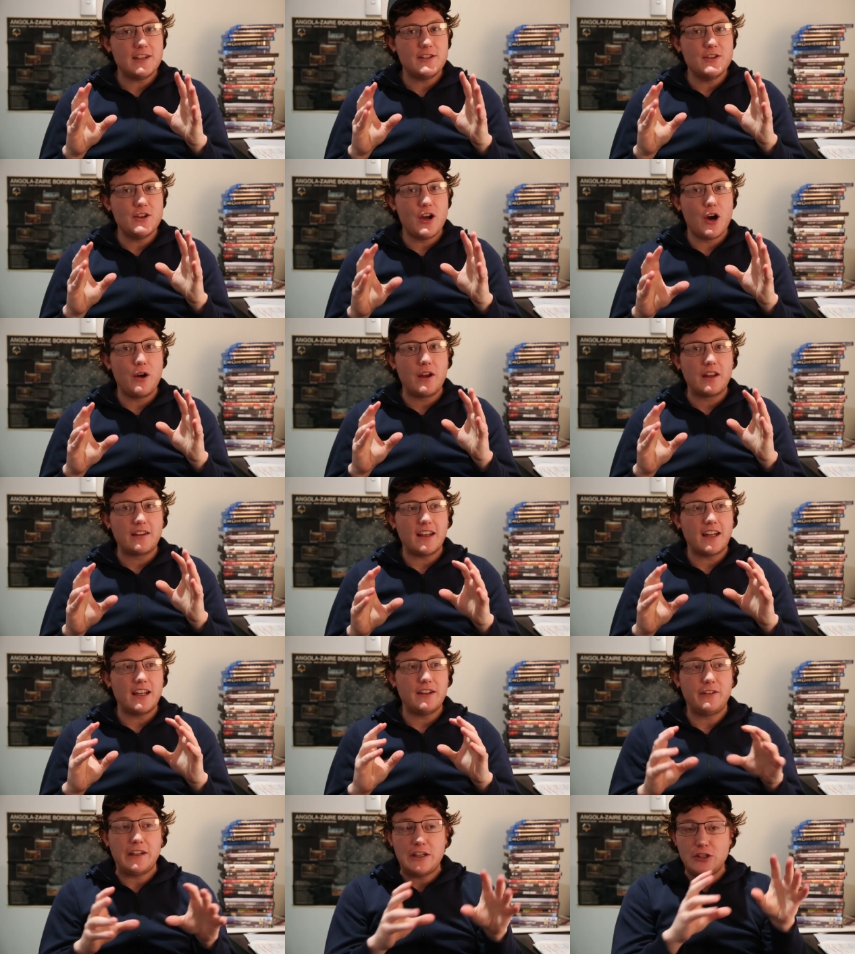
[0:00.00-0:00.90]
is knowing
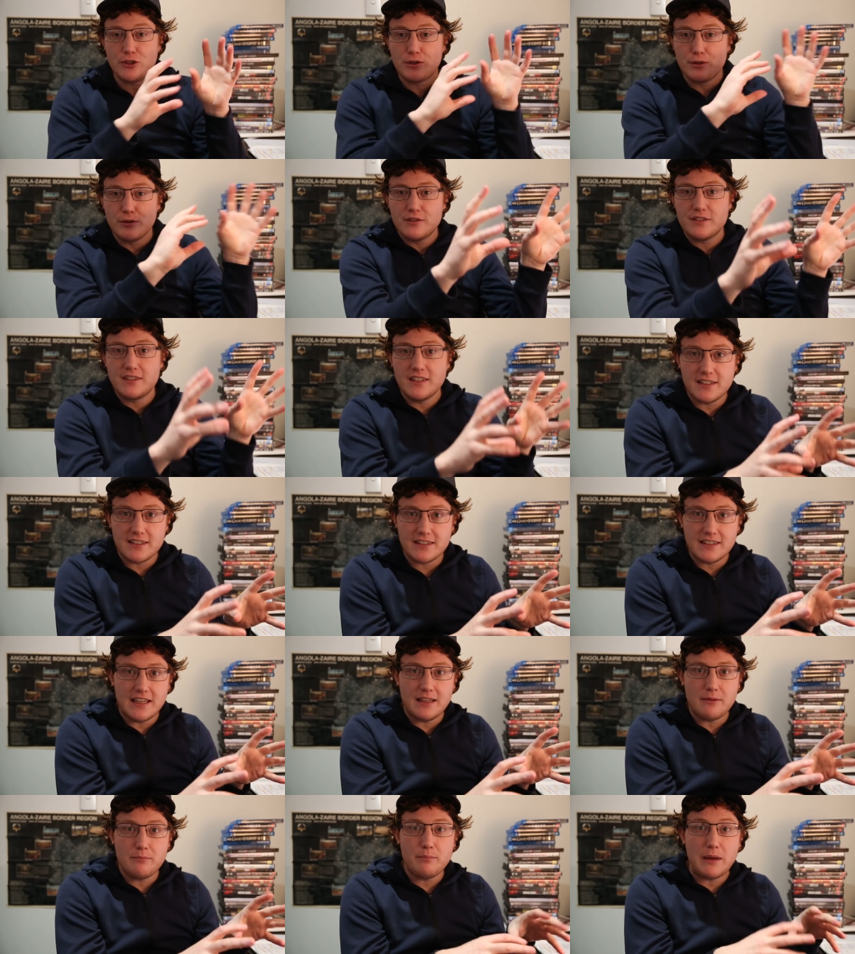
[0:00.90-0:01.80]
that if he shoots this
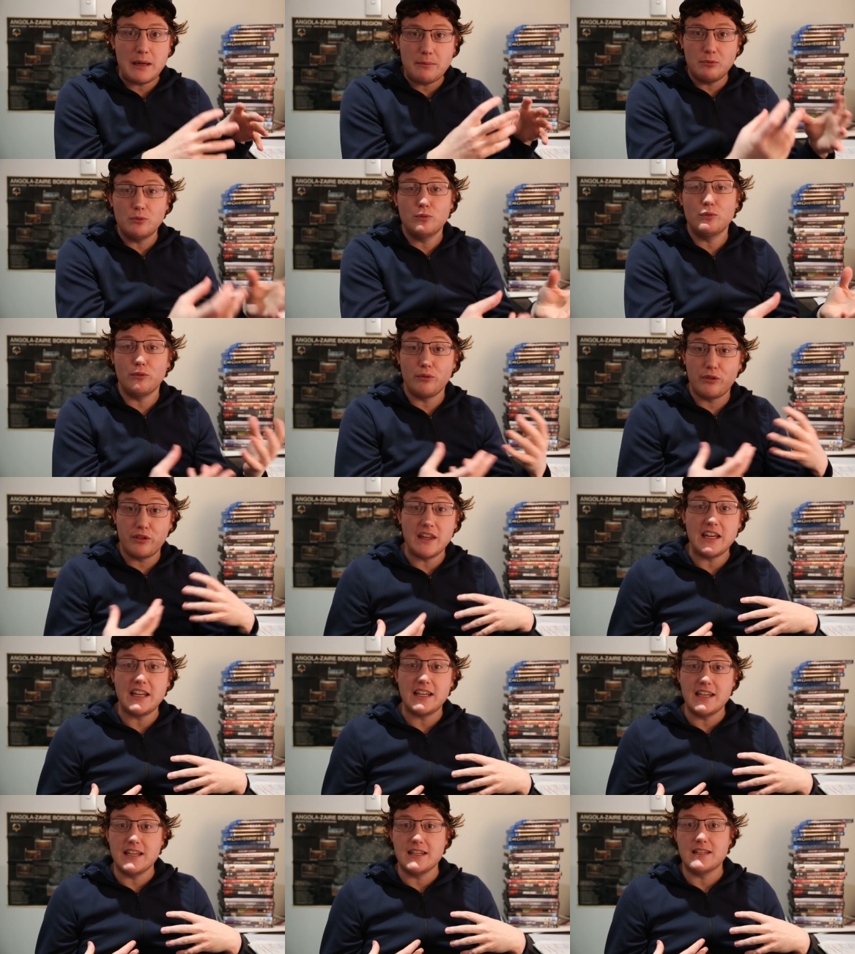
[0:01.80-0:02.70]
thing, people will
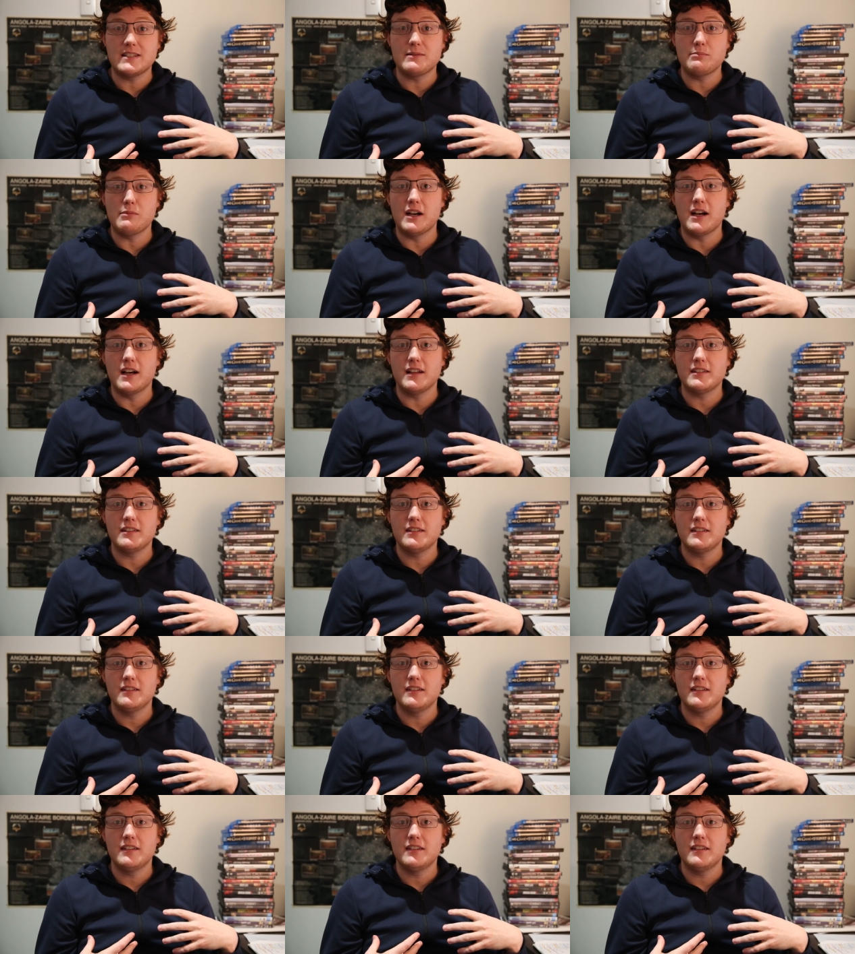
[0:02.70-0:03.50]
think he's smart.